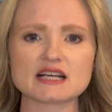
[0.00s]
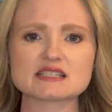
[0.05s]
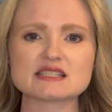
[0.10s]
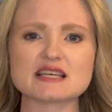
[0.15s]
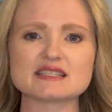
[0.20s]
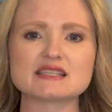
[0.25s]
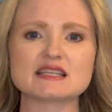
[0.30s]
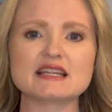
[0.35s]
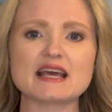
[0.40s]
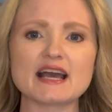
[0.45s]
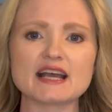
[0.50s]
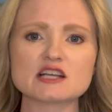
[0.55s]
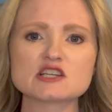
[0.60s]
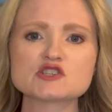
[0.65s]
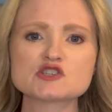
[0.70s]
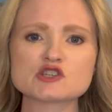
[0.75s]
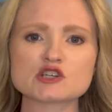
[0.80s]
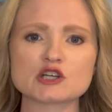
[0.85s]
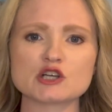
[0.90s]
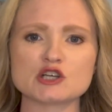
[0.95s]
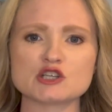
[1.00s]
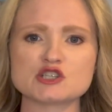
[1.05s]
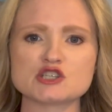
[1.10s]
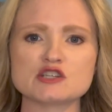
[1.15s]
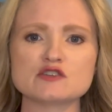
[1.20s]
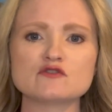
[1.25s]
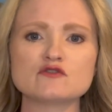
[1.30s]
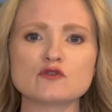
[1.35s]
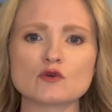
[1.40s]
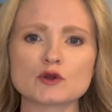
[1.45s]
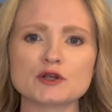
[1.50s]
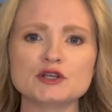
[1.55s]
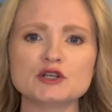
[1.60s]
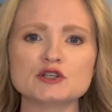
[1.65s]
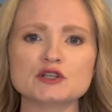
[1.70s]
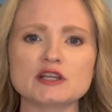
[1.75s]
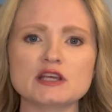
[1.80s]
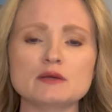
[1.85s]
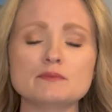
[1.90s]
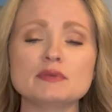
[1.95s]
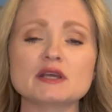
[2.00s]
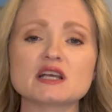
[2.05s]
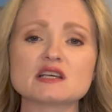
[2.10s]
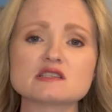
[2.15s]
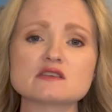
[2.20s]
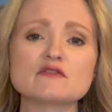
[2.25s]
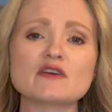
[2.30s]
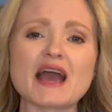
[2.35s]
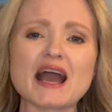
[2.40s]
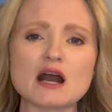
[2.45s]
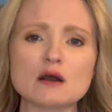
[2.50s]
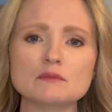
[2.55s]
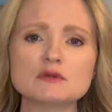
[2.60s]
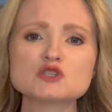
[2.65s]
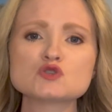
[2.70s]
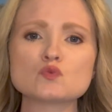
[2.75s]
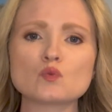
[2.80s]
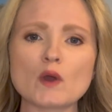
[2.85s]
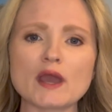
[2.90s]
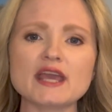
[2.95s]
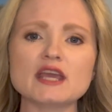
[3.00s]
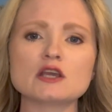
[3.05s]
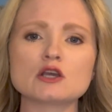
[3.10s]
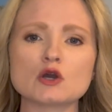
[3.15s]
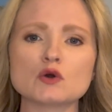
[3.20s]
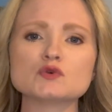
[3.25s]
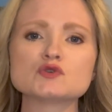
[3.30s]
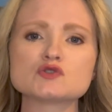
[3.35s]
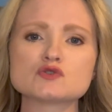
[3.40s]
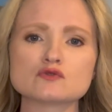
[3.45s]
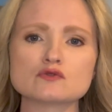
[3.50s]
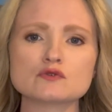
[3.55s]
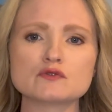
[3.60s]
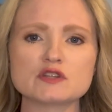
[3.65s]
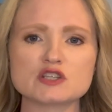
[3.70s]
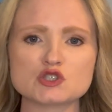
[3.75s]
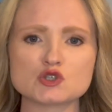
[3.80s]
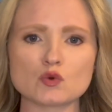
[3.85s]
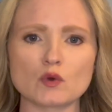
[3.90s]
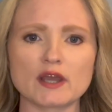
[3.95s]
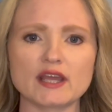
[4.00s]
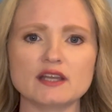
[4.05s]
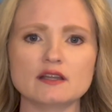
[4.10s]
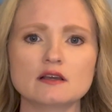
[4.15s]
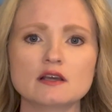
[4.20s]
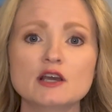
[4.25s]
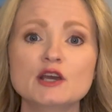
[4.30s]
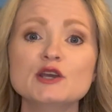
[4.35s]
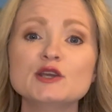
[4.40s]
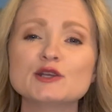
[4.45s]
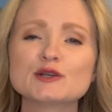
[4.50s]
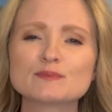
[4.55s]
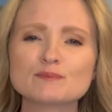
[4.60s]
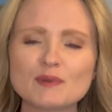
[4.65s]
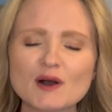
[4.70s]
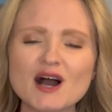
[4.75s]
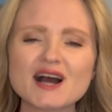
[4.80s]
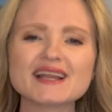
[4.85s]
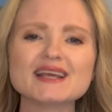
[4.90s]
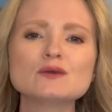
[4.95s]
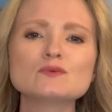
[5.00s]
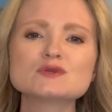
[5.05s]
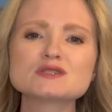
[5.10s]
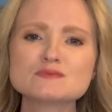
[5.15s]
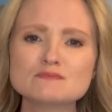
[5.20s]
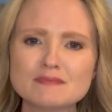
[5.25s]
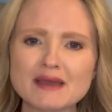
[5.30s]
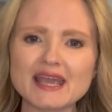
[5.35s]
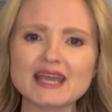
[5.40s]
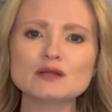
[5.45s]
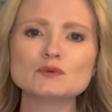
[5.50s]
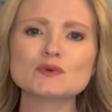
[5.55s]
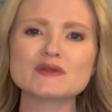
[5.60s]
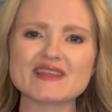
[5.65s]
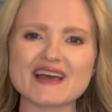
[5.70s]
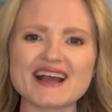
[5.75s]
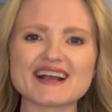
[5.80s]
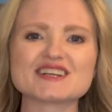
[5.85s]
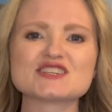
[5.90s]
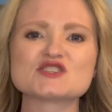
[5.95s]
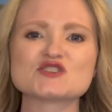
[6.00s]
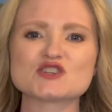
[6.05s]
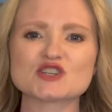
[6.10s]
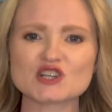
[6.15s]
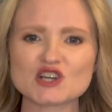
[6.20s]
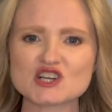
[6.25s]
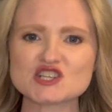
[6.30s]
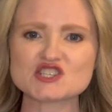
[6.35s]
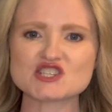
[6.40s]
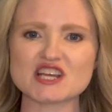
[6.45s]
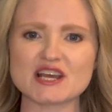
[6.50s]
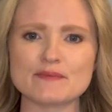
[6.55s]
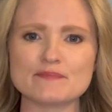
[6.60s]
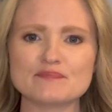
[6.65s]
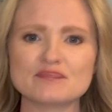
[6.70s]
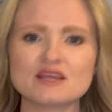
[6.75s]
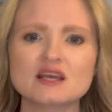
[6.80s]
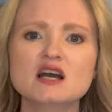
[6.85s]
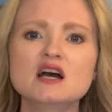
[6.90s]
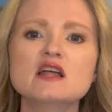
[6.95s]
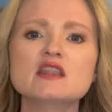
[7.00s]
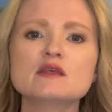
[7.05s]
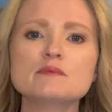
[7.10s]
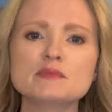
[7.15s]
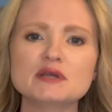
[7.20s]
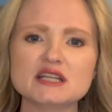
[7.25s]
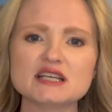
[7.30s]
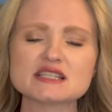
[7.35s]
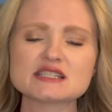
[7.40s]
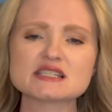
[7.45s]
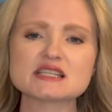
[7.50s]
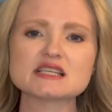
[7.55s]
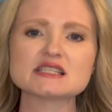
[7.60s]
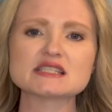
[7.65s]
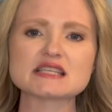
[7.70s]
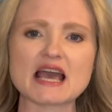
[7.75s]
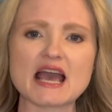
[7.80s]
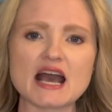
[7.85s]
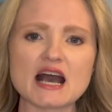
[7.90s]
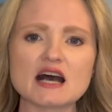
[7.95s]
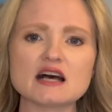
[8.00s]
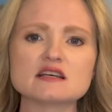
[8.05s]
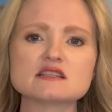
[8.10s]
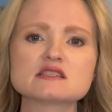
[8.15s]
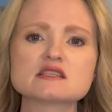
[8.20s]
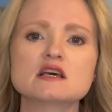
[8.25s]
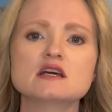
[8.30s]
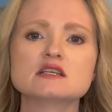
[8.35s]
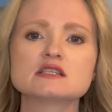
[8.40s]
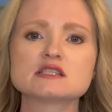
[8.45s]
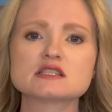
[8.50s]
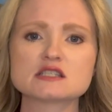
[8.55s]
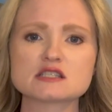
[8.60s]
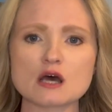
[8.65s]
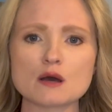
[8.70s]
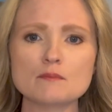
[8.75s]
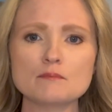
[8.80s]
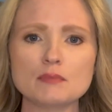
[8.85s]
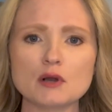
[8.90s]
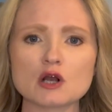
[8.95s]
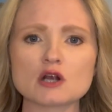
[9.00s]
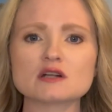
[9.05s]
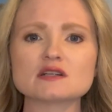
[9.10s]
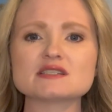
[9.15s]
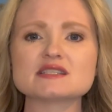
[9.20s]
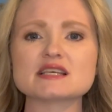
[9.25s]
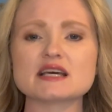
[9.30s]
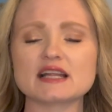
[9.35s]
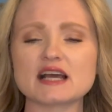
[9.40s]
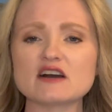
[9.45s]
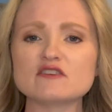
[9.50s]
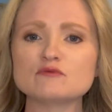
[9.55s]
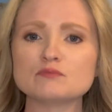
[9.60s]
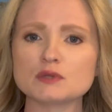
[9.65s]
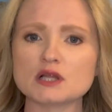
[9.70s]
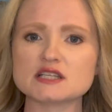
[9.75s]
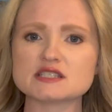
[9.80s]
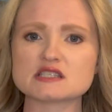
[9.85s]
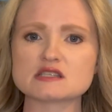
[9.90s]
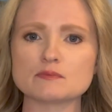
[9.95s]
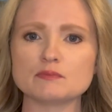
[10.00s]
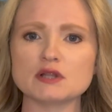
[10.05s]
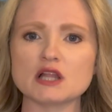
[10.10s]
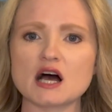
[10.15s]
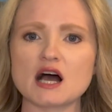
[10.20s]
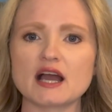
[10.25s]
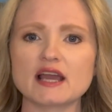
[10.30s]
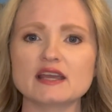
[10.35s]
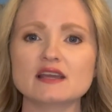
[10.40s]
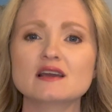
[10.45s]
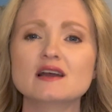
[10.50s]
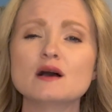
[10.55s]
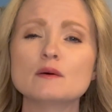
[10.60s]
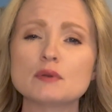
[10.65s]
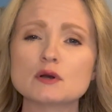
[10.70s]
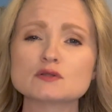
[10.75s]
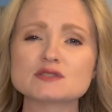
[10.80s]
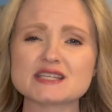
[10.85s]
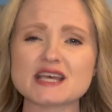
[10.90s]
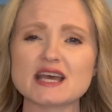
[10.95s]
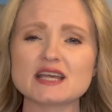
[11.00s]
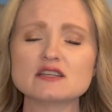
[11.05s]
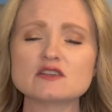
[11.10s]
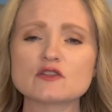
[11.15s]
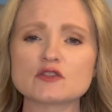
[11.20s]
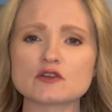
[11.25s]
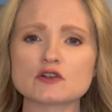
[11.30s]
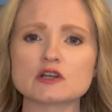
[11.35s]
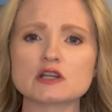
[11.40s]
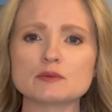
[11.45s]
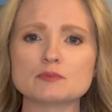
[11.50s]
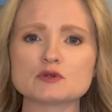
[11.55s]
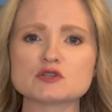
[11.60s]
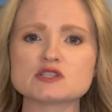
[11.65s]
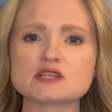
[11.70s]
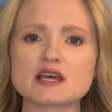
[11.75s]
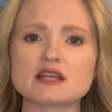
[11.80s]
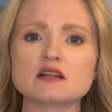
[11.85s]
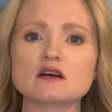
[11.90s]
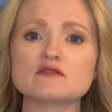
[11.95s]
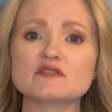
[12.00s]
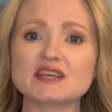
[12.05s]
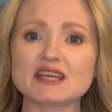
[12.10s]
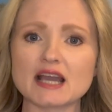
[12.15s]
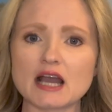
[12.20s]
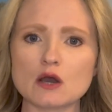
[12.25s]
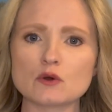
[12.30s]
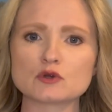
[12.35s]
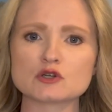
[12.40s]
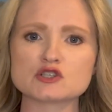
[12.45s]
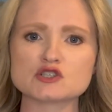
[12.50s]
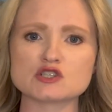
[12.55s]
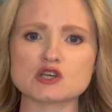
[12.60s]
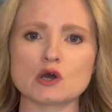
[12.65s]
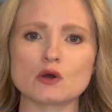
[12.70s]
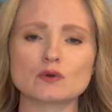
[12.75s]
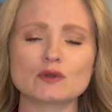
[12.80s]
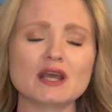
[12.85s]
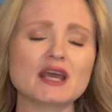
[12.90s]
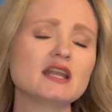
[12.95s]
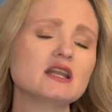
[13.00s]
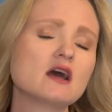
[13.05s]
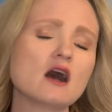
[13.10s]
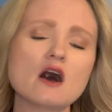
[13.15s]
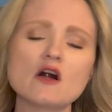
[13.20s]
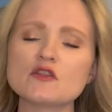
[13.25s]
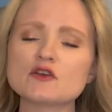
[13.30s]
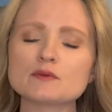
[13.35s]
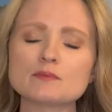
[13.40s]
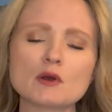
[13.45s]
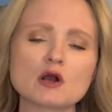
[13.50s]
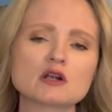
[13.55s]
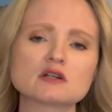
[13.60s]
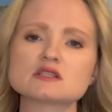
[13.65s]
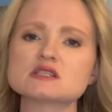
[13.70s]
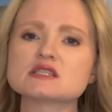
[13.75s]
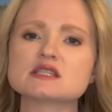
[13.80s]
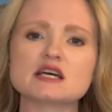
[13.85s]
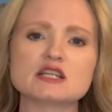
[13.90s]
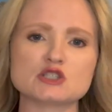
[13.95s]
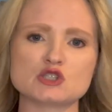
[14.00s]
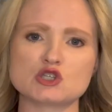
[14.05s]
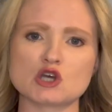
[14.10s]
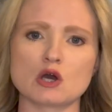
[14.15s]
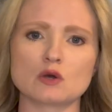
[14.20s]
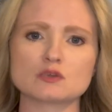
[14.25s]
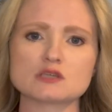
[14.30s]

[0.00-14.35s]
as an extra cushion for your knee because of how much weight goes through the joint. Your body was made with extra cushion. The meniscus has some parts that have blood supply, about 10 to 30% of the outer zone, and other parts that don't.